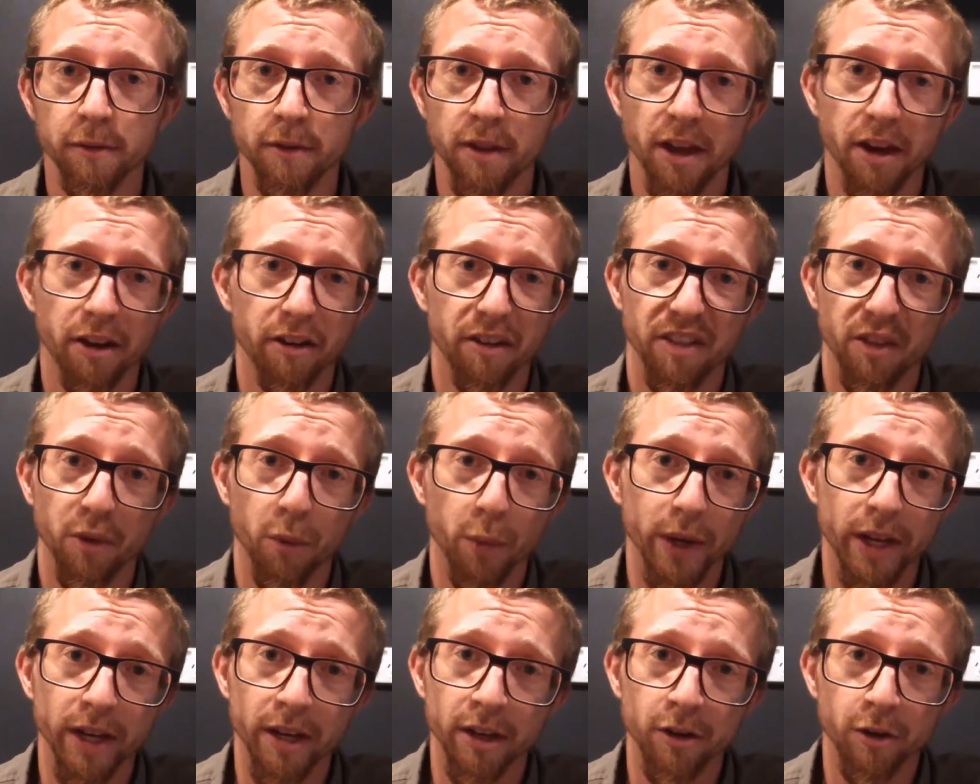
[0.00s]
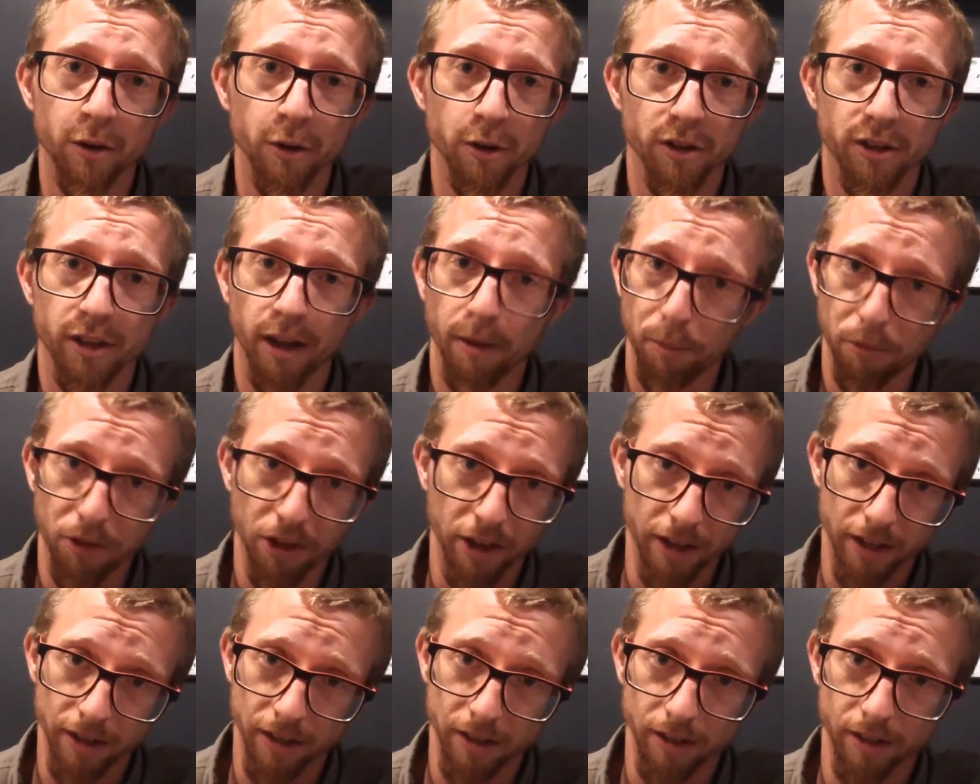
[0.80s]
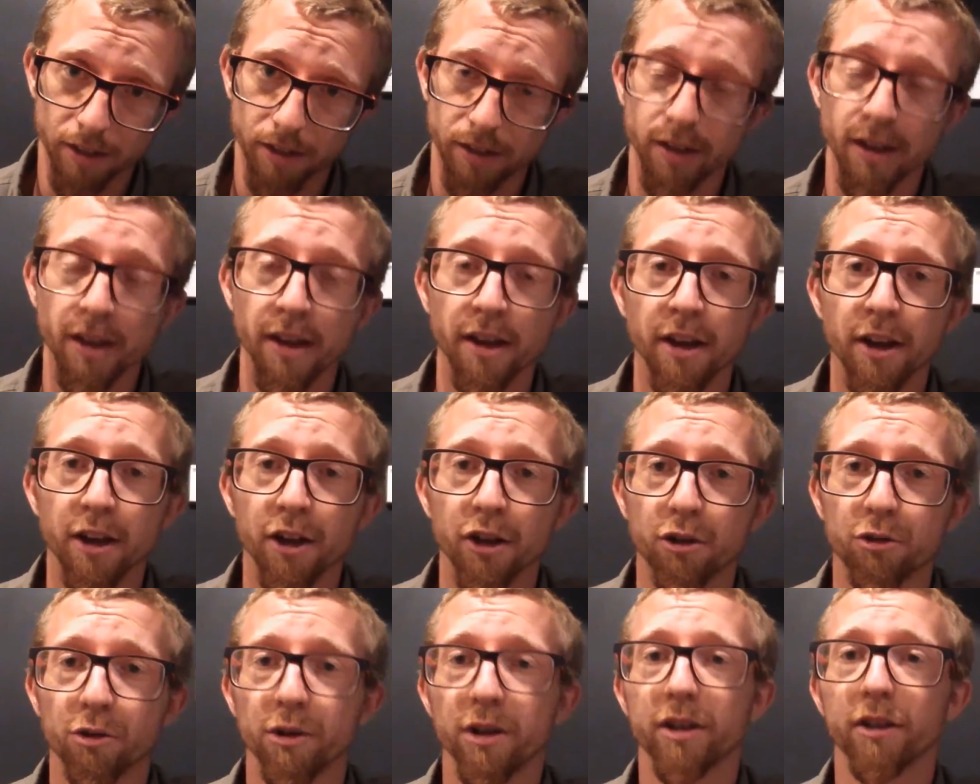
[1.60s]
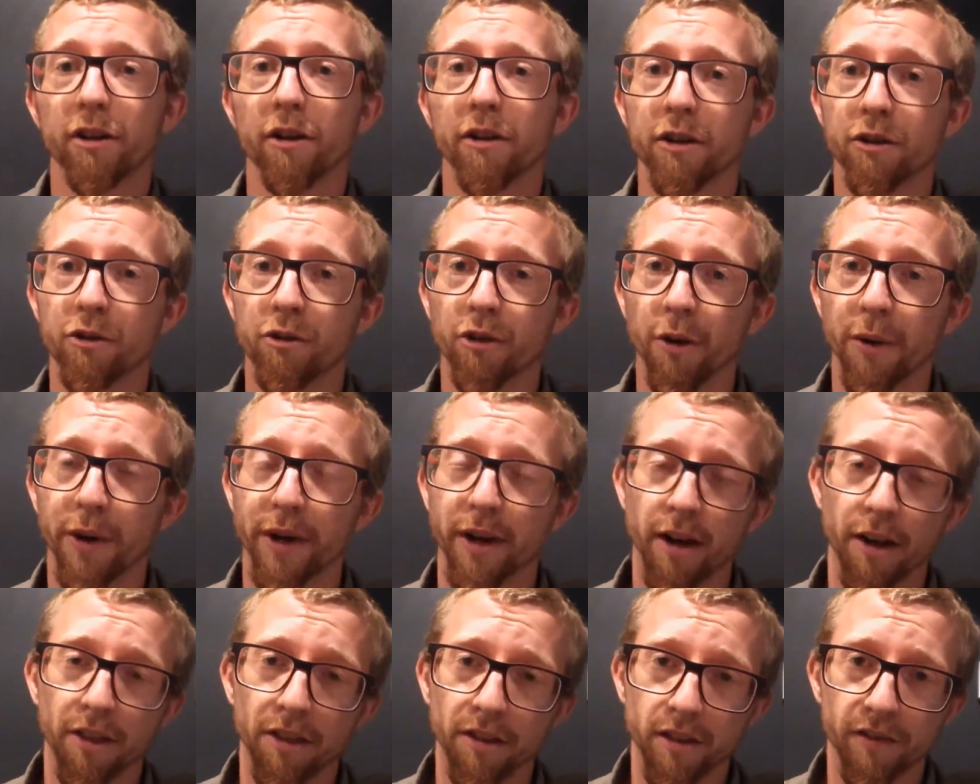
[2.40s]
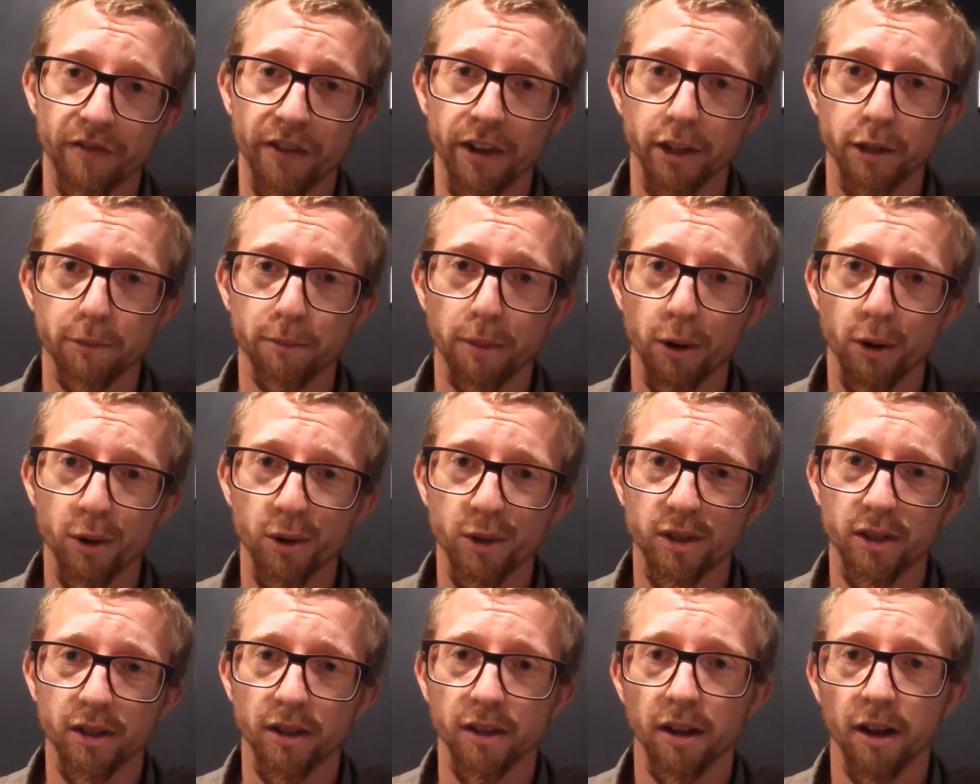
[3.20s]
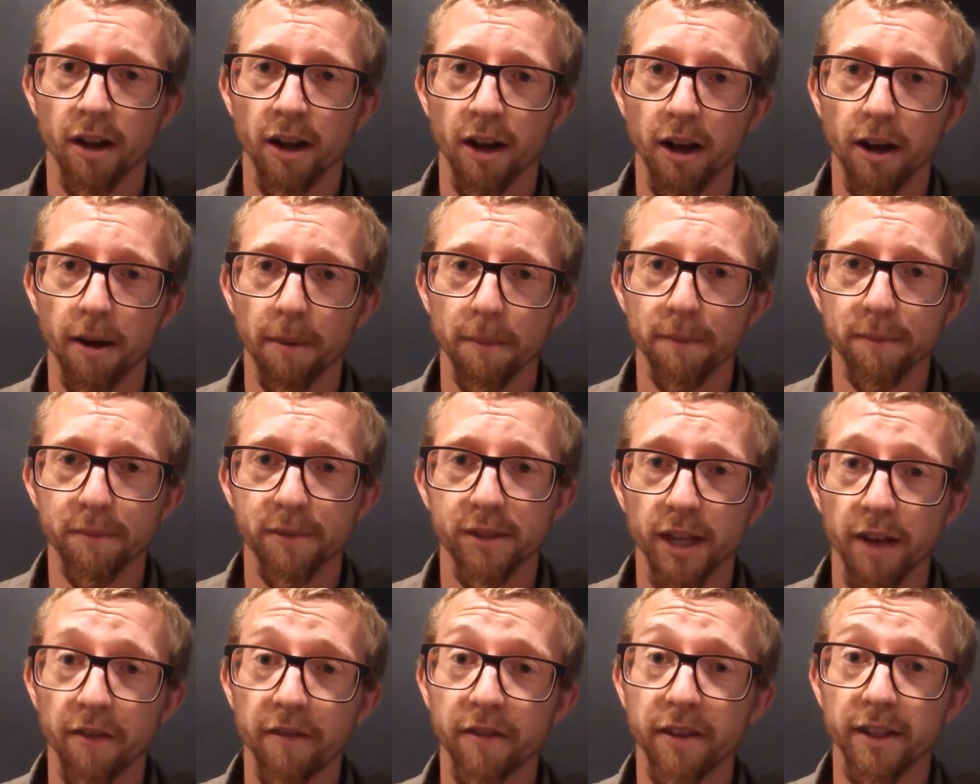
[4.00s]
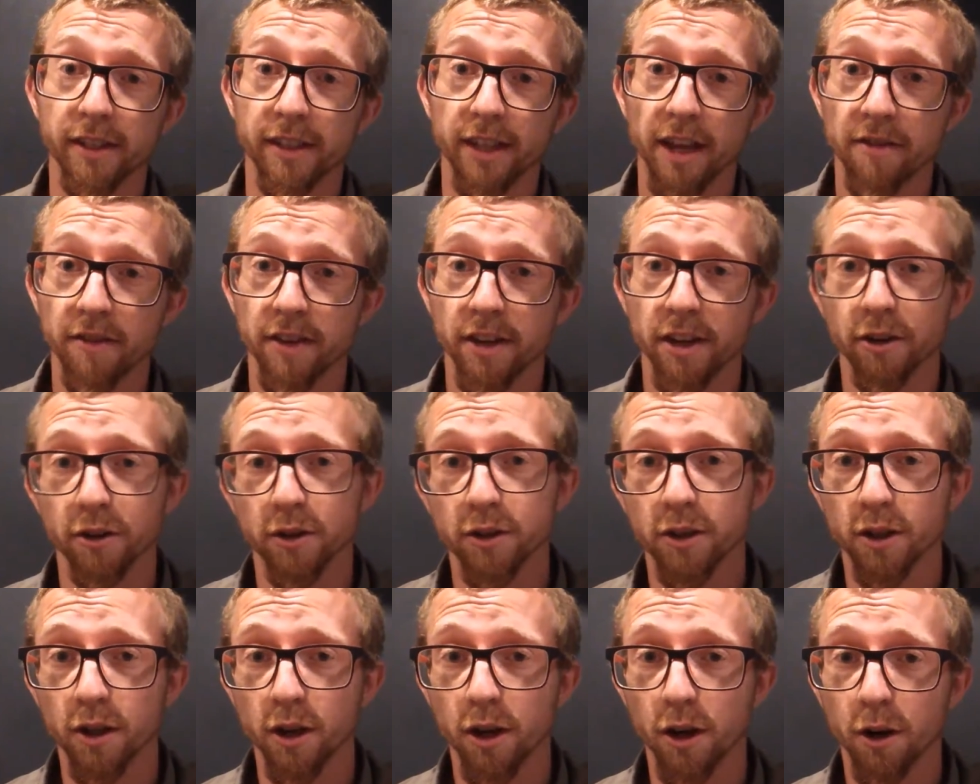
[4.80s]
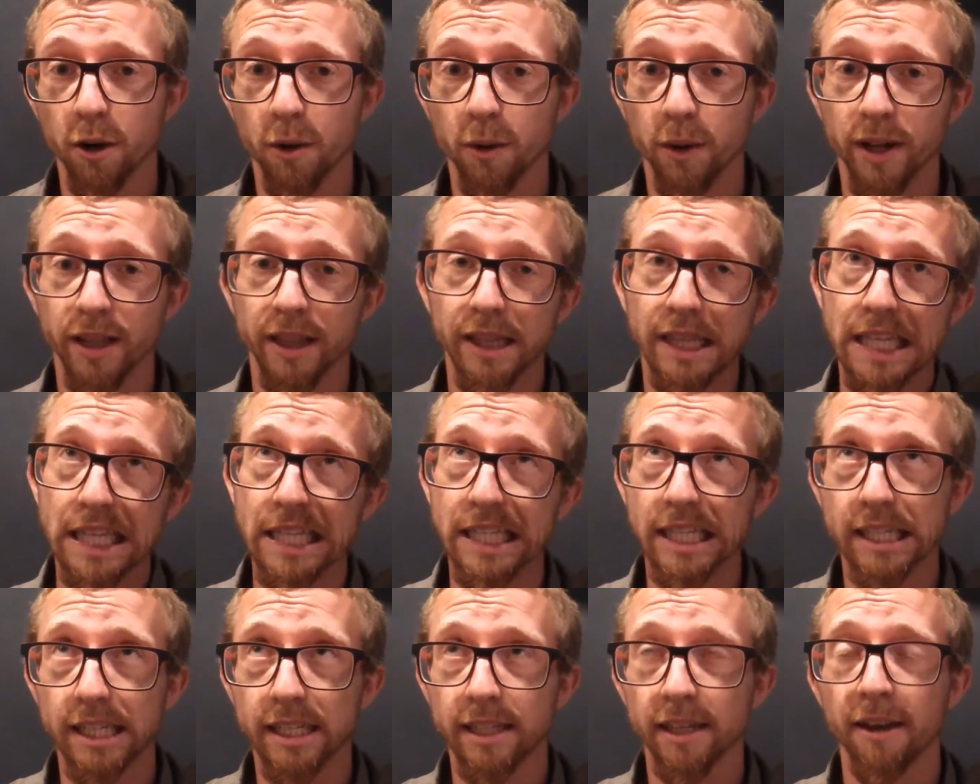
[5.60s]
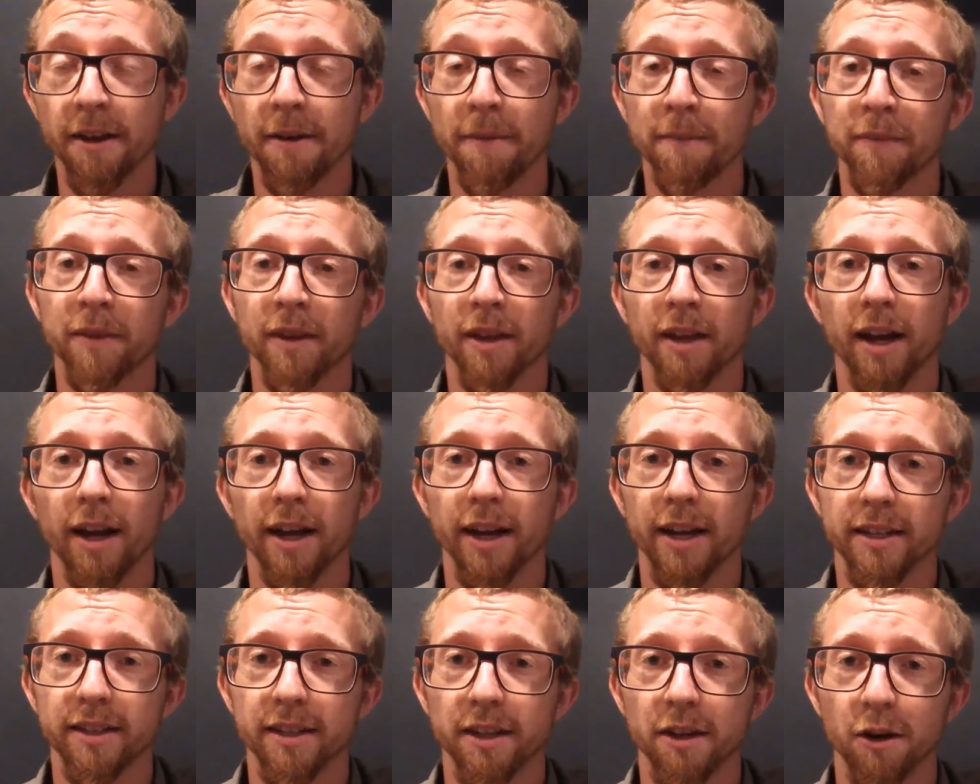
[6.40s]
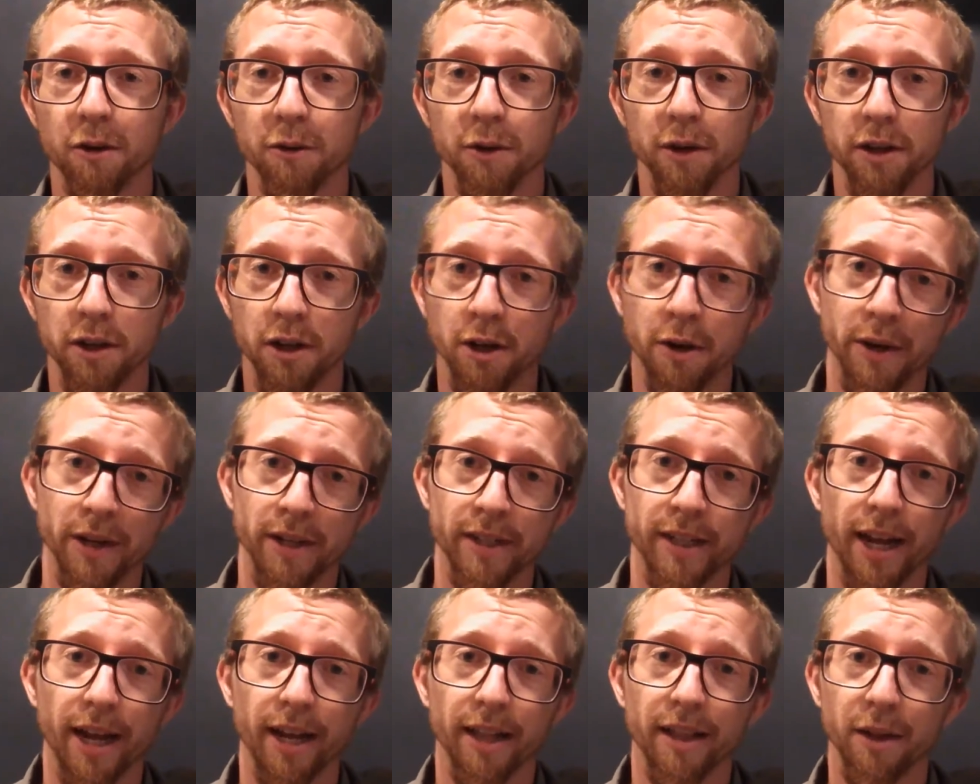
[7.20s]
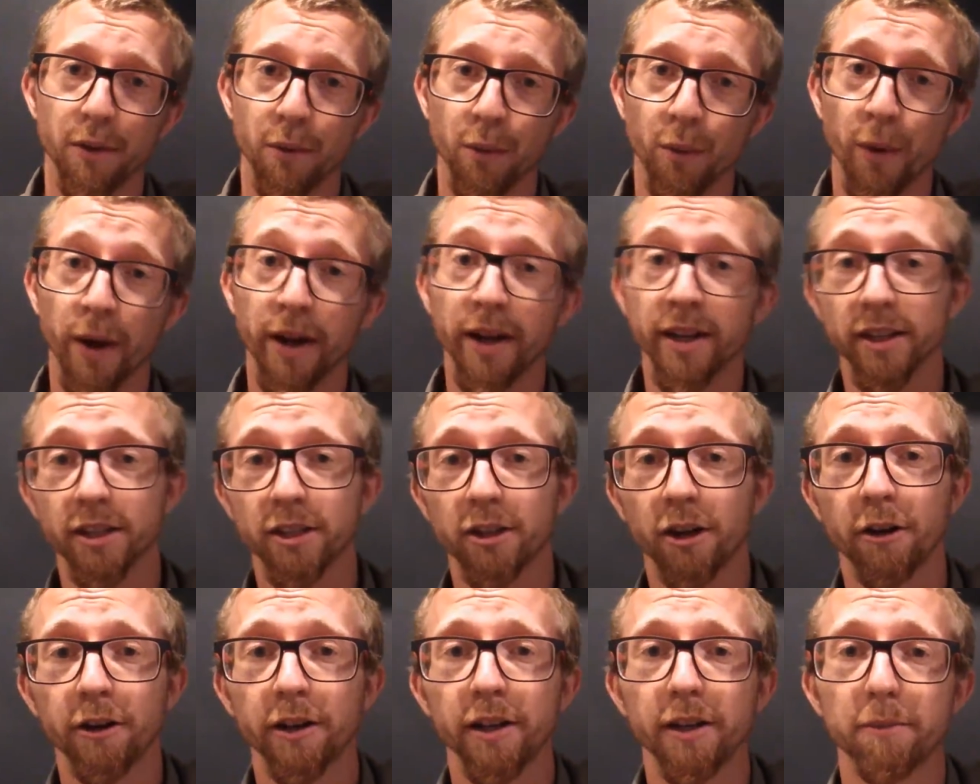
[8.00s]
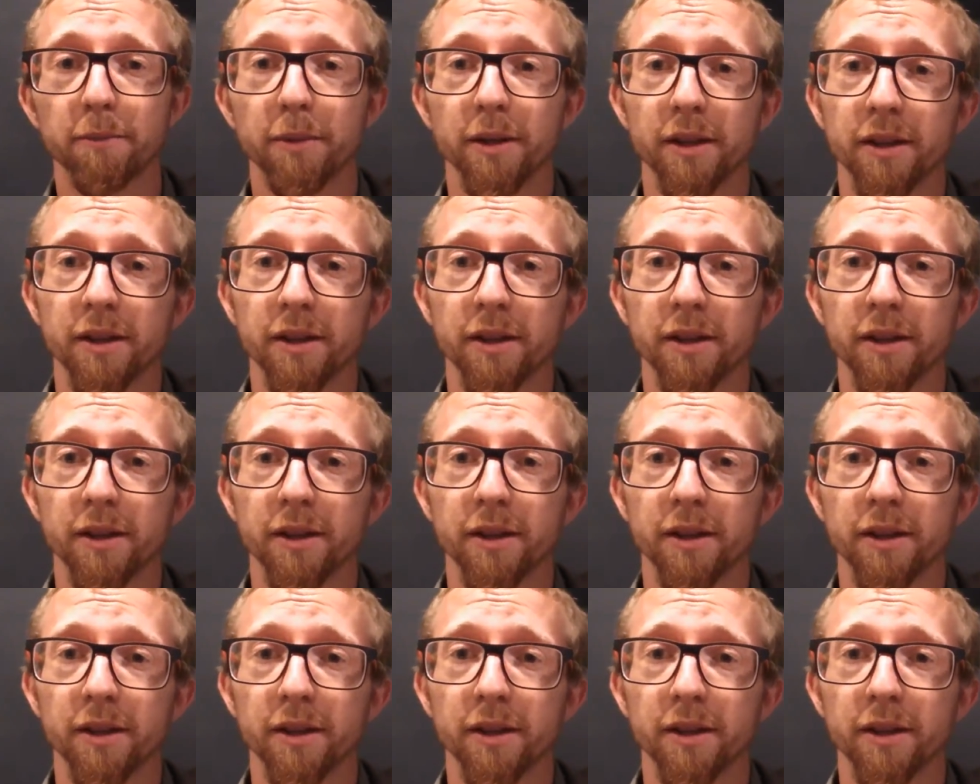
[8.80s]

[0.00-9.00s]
there in the wind or something, and this tree started growing on this fence post 77 years ago at least. I guess they don't really know exactly when it started,